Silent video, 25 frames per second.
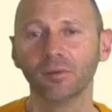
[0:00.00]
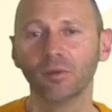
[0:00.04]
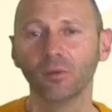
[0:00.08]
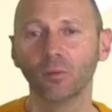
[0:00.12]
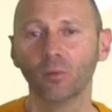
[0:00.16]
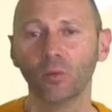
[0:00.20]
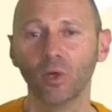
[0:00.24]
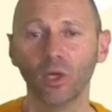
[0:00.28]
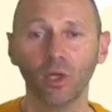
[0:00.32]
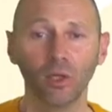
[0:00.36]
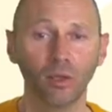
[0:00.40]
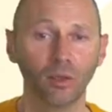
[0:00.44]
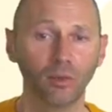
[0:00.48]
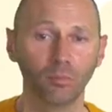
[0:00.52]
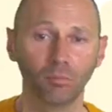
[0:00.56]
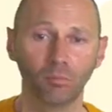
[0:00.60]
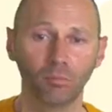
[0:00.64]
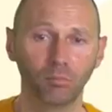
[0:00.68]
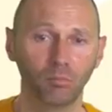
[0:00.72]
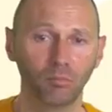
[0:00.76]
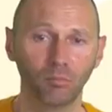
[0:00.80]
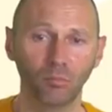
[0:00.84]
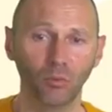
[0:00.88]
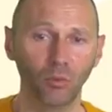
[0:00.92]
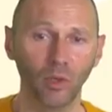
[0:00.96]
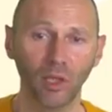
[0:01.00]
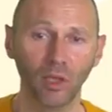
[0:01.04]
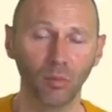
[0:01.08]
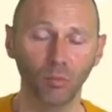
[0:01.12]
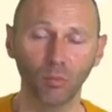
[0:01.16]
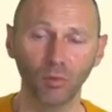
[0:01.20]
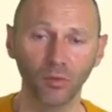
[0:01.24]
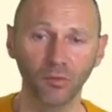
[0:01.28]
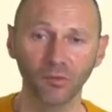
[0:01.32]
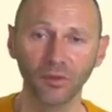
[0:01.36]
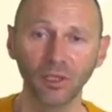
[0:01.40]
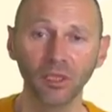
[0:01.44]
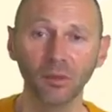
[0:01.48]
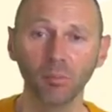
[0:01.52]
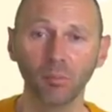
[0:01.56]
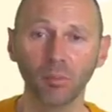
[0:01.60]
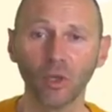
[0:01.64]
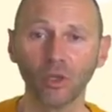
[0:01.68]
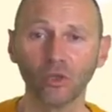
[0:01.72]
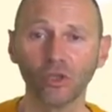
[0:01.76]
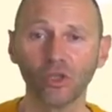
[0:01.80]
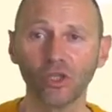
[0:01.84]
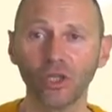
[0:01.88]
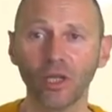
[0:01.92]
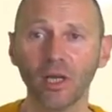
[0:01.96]
were moving.
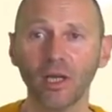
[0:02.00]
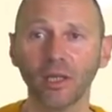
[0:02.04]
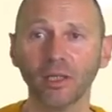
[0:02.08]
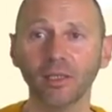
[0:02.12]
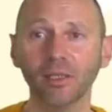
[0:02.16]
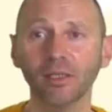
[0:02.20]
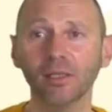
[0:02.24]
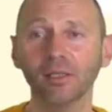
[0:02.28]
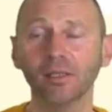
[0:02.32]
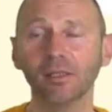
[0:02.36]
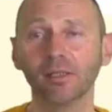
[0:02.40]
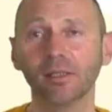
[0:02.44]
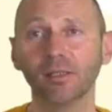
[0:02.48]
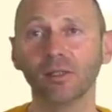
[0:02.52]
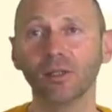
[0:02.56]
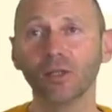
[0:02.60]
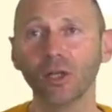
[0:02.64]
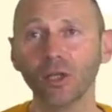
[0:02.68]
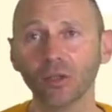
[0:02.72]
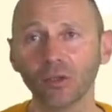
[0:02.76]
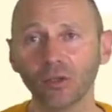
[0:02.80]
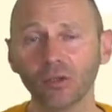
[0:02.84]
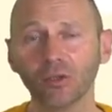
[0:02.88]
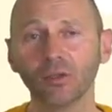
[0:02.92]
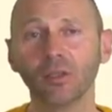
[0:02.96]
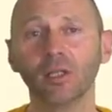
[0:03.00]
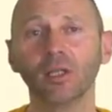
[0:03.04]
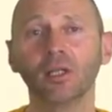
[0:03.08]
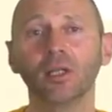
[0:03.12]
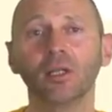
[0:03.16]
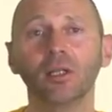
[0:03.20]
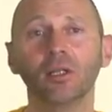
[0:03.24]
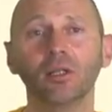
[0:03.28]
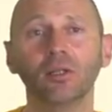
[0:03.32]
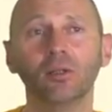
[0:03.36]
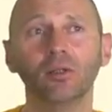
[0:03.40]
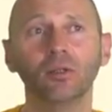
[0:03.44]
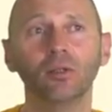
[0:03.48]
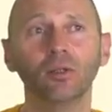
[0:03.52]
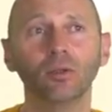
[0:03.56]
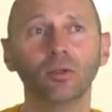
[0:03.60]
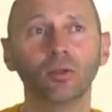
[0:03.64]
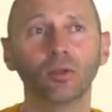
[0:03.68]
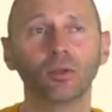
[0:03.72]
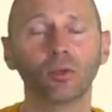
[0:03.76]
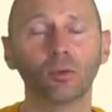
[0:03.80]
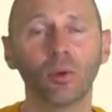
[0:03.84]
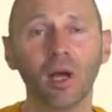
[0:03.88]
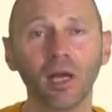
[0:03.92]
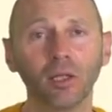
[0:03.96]
Pangea is not the
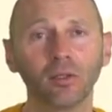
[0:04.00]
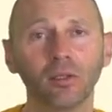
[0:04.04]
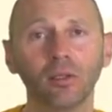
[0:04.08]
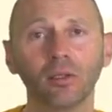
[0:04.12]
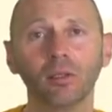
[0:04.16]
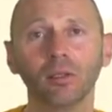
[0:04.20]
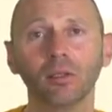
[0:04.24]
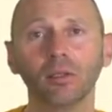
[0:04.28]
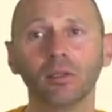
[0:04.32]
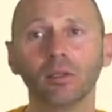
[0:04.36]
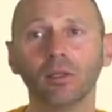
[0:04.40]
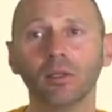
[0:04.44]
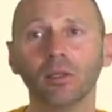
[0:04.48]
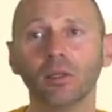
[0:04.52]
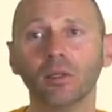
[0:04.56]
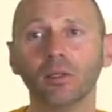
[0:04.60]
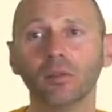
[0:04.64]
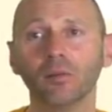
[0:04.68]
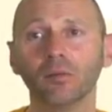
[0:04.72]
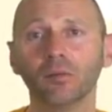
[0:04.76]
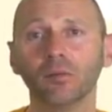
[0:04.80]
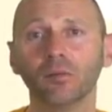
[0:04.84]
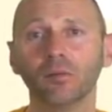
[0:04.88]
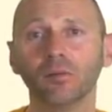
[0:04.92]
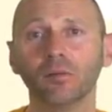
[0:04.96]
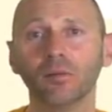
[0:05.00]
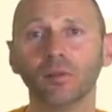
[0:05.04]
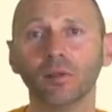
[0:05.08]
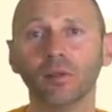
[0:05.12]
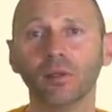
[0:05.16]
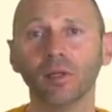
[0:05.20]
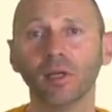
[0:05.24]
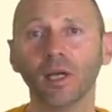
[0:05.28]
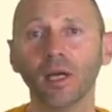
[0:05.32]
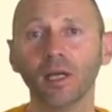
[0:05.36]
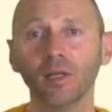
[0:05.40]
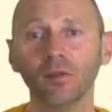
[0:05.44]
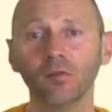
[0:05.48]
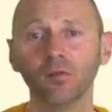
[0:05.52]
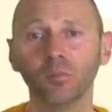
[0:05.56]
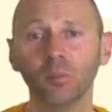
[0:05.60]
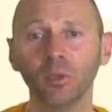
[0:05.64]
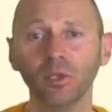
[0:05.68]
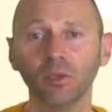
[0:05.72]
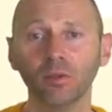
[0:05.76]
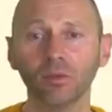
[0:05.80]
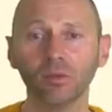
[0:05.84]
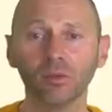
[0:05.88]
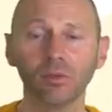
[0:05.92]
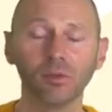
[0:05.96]
cradle of life,
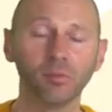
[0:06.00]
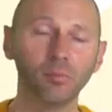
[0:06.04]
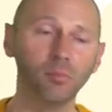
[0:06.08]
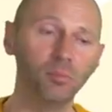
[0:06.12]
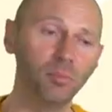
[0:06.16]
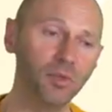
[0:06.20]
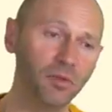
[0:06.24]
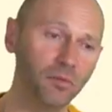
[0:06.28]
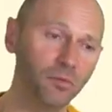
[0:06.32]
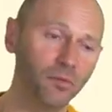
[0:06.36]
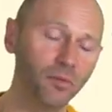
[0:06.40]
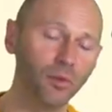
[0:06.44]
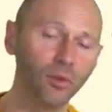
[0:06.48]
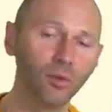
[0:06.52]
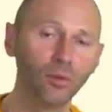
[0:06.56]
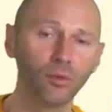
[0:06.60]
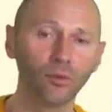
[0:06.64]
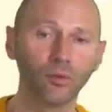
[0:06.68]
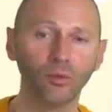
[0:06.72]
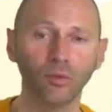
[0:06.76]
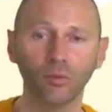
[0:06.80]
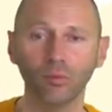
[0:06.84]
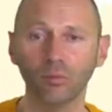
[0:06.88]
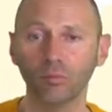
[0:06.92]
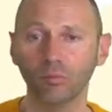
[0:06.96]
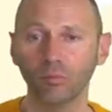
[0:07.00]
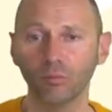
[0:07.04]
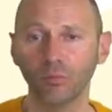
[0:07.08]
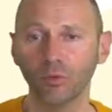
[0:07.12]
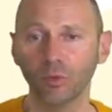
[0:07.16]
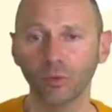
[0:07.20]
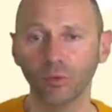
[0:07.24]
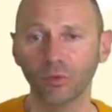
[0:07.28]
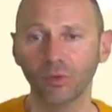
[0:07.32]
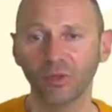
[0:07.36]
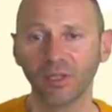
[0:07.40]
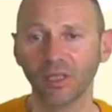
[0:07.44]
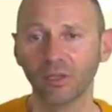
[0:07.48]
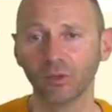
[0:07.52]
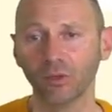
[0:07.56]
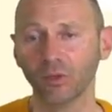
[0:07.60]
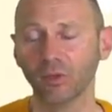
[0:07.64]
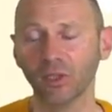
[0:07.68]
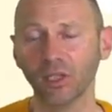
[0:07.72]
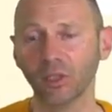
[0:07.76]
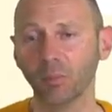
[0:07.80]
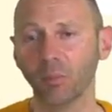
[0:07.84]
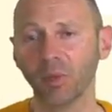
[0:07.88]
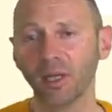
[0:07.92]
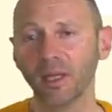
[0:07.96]
because before the
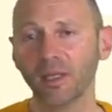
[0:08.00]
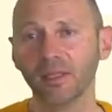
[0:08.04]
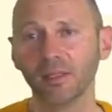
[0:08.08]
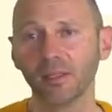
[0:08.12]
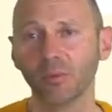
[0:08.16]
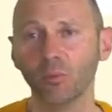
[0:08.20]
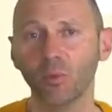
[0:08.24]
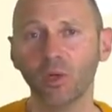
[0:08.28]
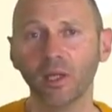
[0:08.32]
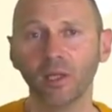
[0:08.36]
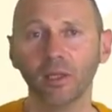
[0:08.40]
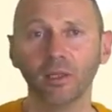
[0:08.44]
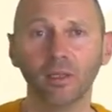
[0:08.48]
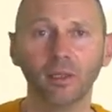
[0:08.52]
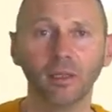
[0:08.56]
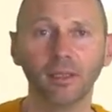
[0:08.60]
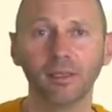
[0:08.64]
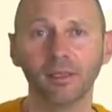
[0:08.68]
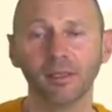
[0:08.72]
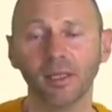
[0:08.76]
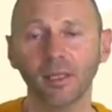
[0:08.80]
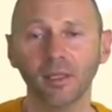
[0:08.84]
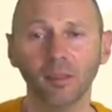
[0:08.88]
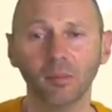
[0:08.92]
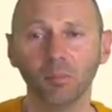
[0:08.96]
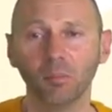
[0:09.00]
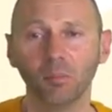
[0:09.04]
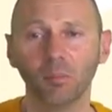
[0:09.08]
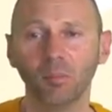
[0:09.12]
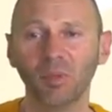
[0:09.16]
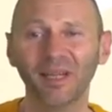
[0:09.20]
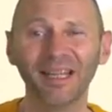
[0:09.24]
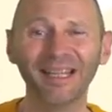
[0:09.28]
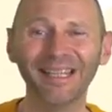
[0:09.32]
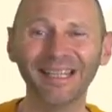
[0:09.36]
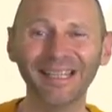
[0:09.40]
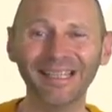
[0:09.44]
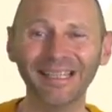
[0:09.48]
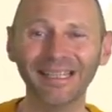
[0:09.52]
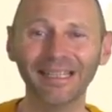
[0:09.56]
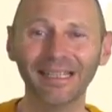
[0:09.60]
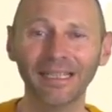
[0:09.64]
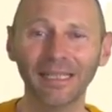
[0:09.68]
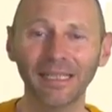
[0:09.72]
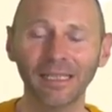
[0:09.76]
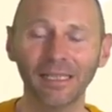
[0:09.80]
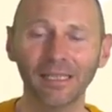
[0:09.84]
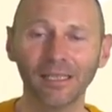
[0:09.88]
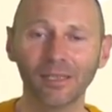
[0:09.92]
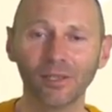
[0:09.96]
tectonic plates were, let's say, plain.
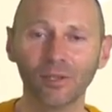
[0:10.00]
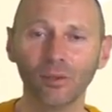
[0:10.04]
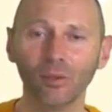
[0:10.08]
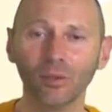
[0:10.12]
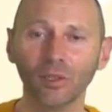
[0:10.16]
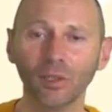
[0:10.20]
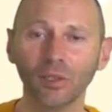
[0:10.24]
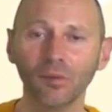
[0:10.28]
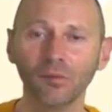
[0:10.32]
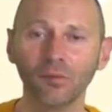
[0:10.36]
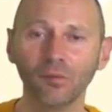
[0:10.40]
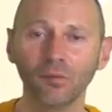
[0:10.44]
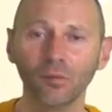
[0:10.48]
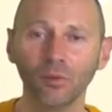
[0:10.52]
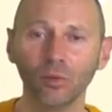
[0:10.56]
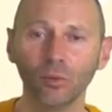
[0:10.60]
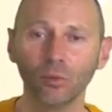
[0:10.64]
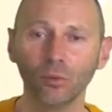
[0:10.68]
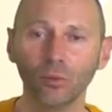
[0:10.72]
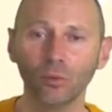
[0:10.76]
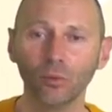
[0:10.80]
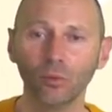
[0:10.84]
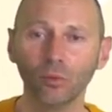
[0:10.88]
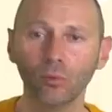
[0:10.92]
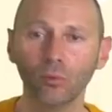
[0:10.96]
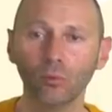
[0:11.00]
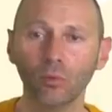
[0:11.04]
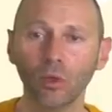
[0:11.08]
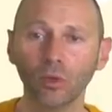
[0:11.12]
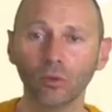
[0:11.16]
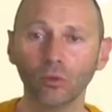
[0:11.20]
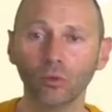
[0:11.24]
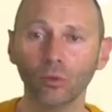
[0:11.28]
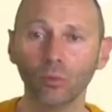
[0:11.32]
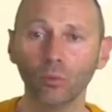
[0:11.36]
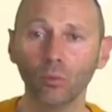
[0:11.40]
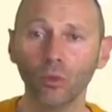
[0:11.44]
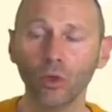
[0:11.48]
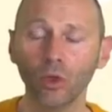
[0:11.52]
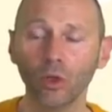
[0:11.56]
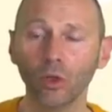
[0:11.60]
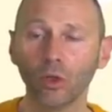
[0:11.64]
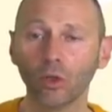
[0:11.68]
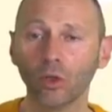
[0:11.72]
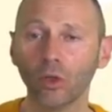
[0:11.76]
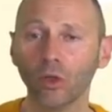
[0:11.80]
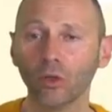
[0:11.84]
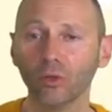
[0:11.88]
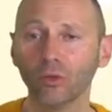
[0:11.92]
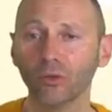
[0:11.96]
So if you want to
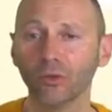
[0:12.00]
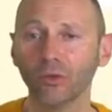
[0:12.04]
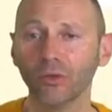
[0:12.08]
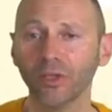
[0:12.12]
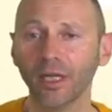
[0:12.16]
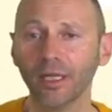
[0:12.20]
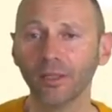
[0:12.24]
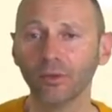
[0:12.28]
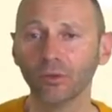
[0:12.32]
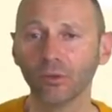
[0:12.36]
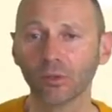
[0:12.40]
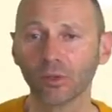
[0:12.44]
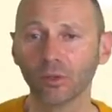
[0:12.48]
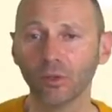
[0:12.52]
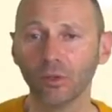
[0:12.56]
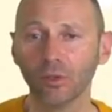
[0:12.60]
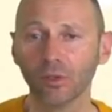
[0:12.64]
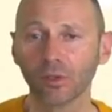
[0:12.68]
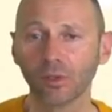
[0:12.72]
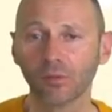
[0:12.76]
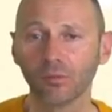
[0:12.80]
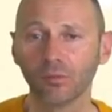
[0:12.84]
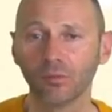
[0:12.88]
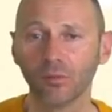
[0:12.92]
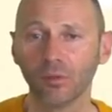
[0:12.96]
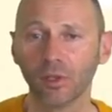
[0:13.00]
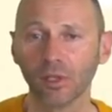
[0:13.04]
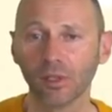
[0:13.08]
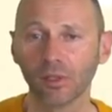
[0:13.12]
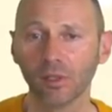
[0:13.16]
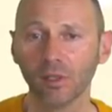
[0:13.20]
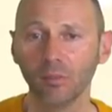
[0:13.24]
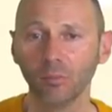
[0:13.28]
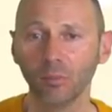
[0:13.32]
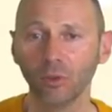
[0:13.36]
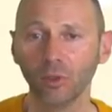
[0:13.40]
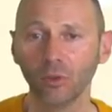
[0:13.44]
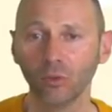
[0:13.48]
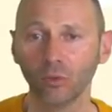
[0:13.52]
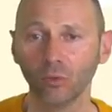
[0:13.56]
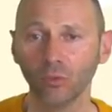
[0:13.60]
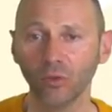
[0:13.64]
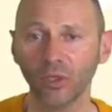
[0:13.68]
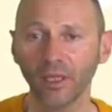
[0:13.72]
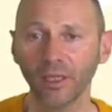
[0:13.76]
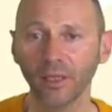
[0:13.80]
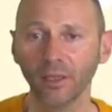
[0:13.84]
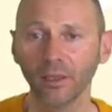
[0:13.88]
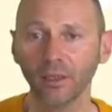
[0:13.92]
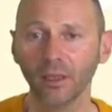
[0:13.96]
work on dinosaurs, for example,
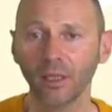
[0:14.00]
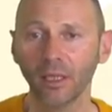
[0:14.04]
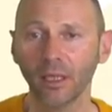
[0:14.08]
today,